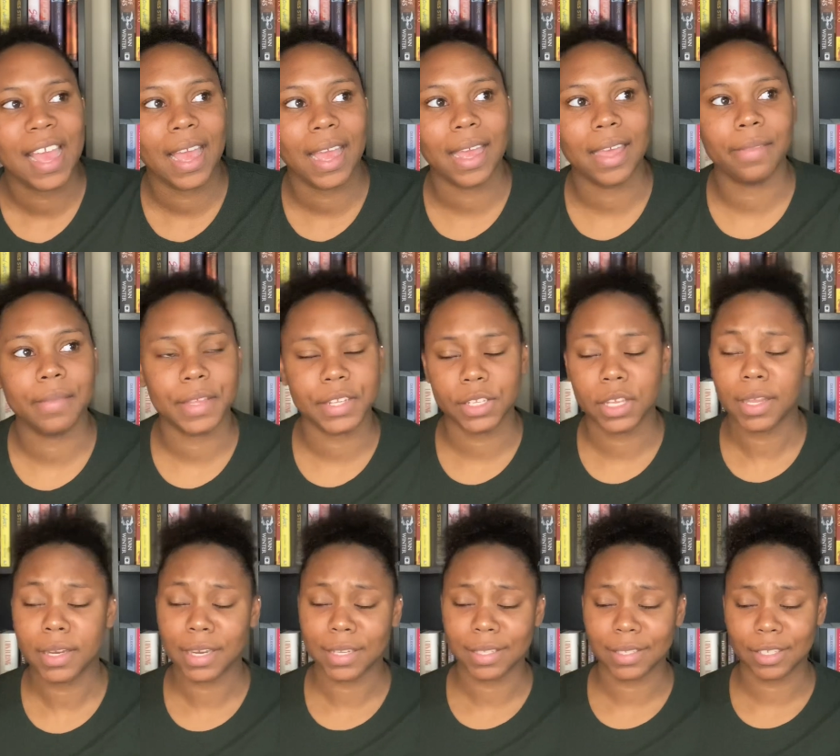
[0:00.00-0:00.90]
And that's
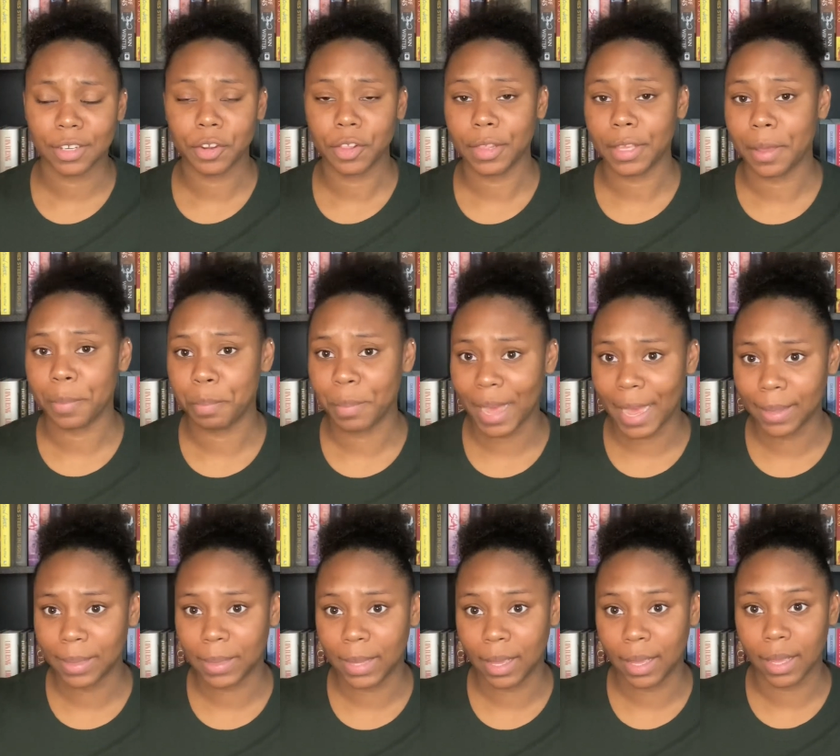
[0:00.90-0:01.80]
not necessarily a
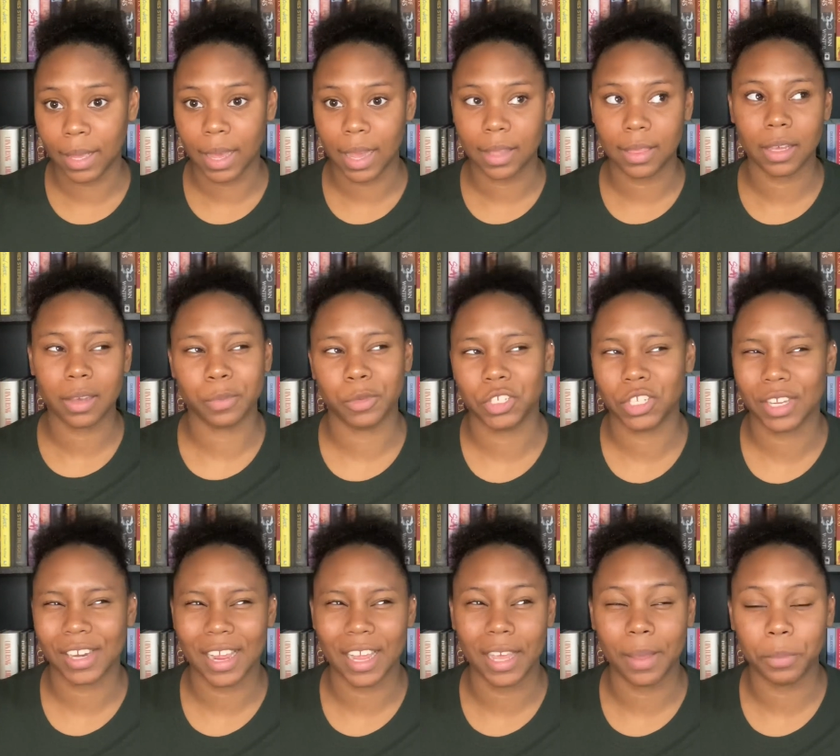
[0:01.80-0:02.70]
bad thing. I think I'm just
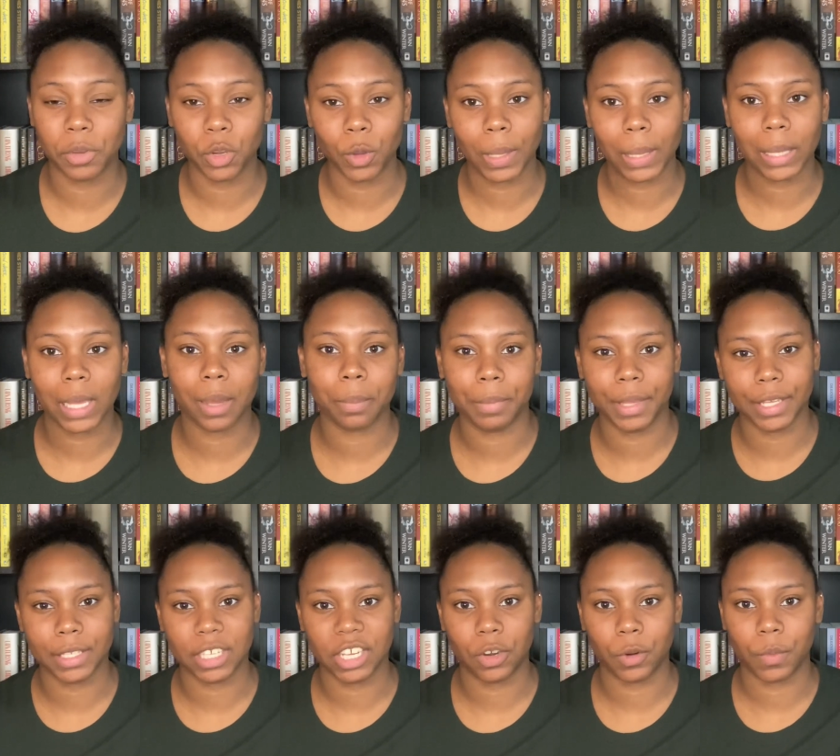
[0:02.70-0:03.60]
gonna keep doing that
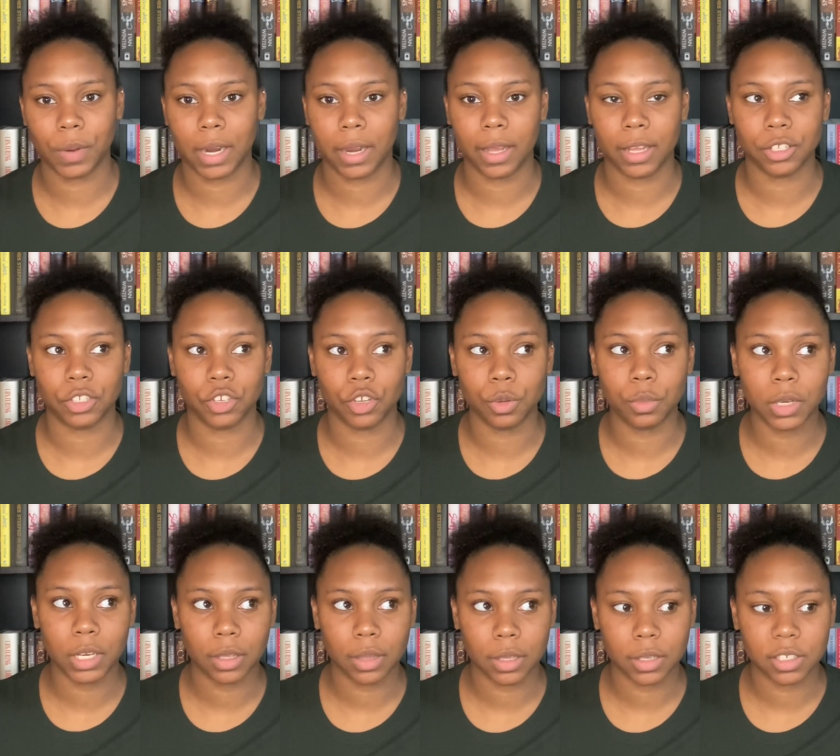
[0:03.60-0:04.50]
because I don't wanna add too
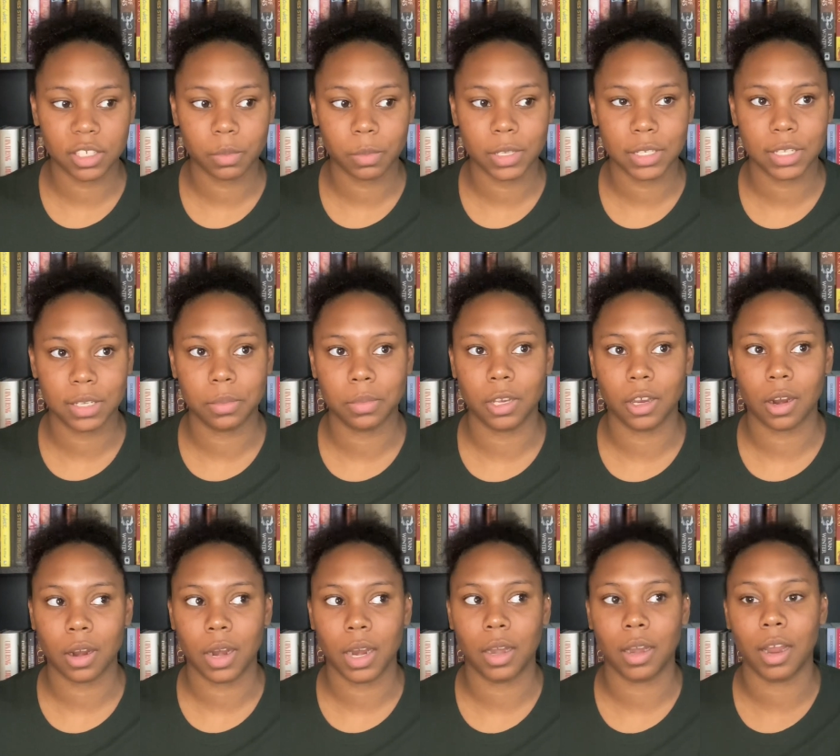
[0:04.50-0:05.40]
many things to my
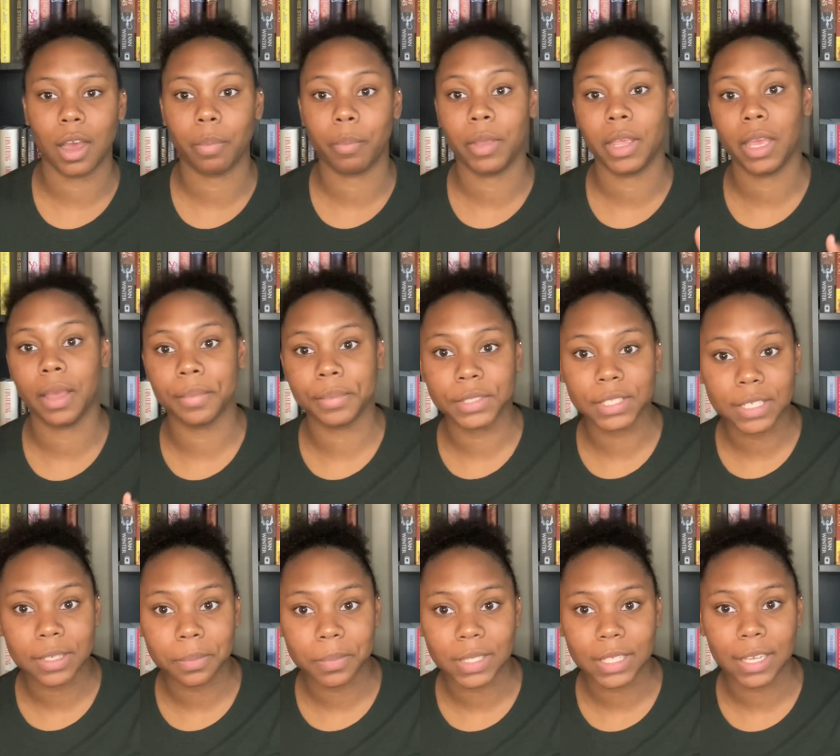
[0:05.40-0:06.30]
TBR and not be able to
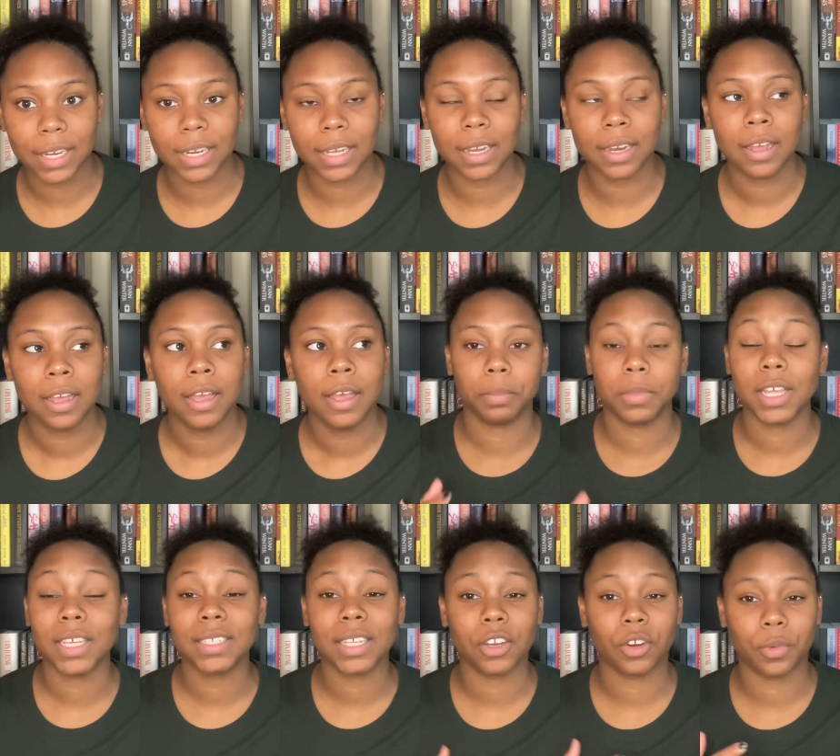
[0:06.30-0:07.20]
complete it.
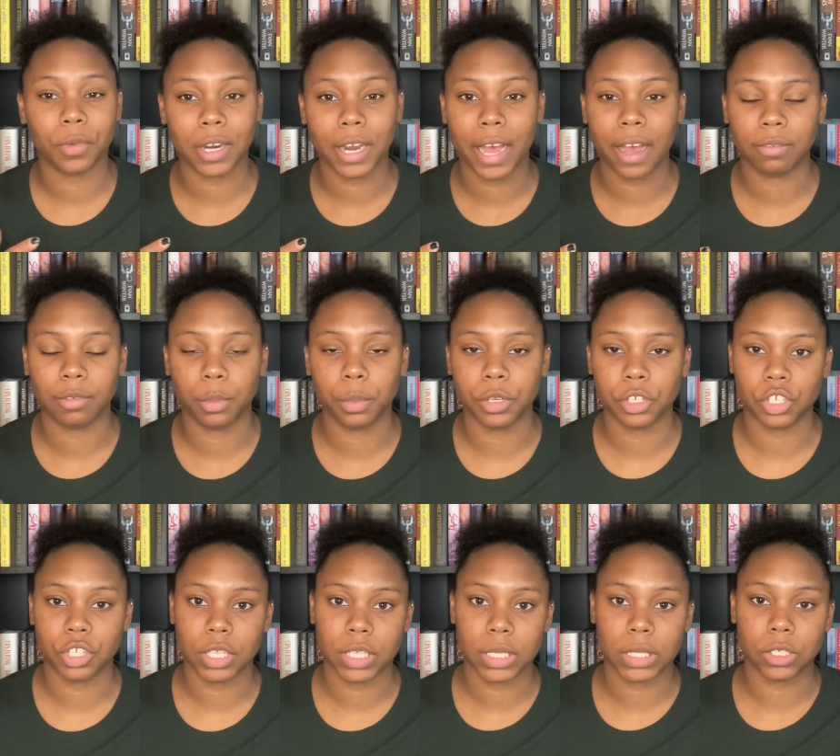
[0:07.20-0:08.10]
Plus, I don't wanna have to
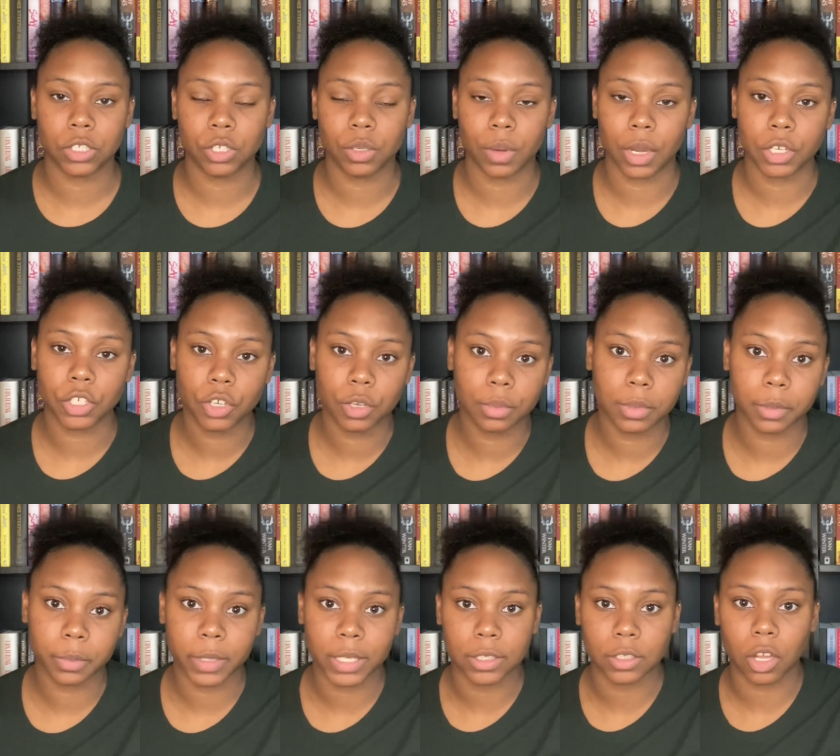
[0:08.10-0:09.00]
push things to October
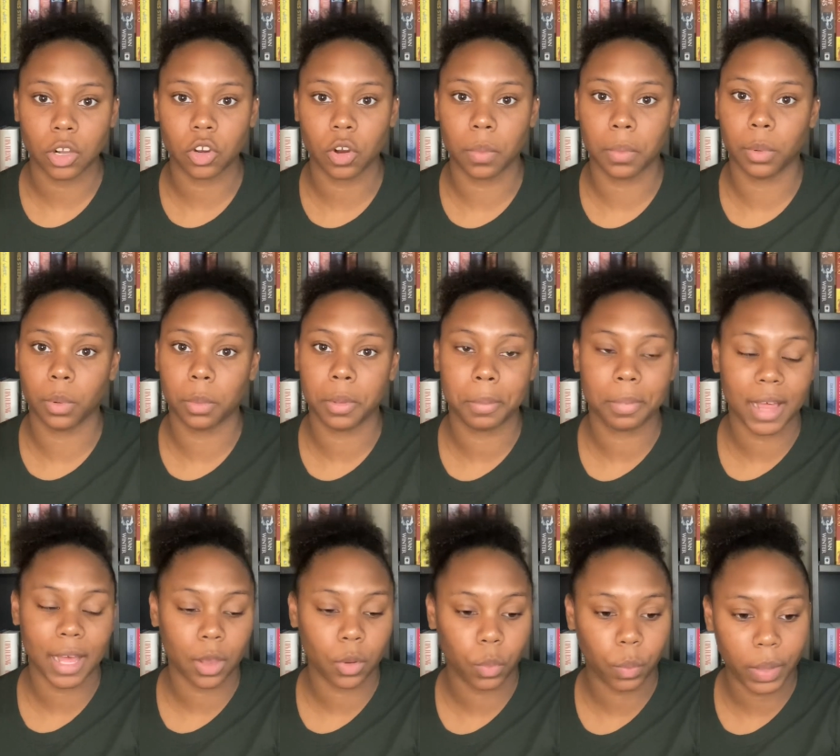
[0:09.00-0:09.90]
because October will be
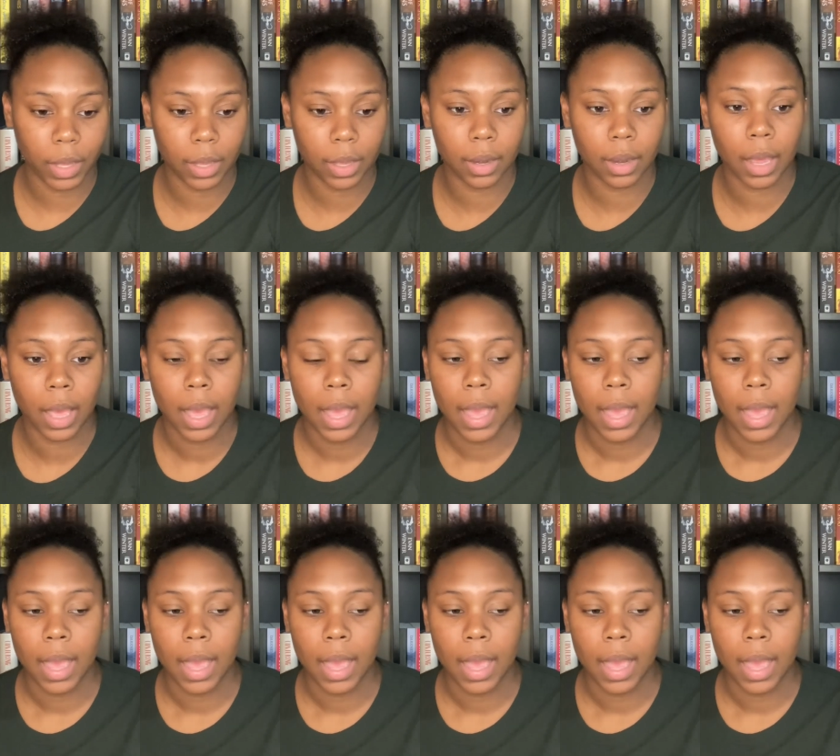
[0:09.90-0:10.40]
Black Halloween.